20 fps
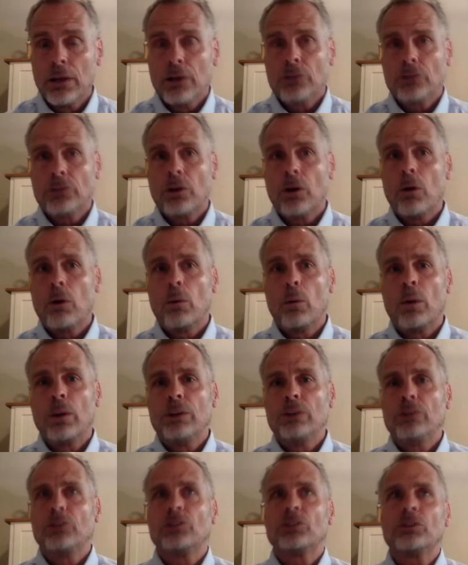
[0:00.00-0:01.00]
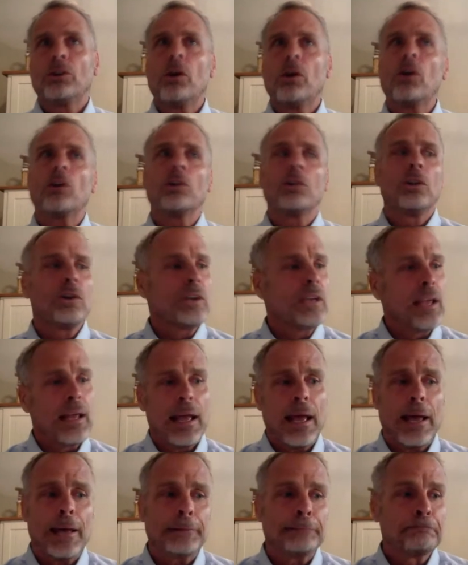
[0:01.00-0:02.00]
So when you start looking
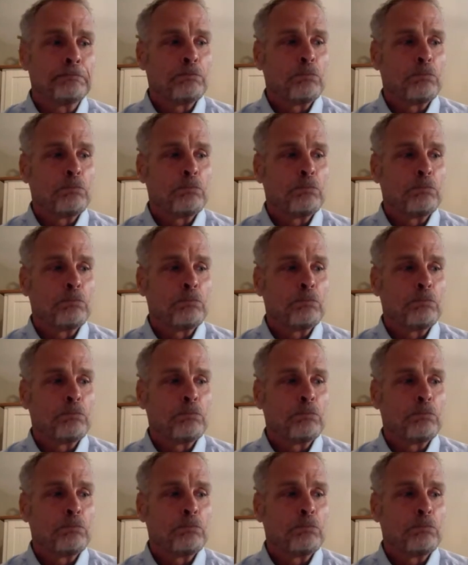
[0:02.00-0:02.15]
at,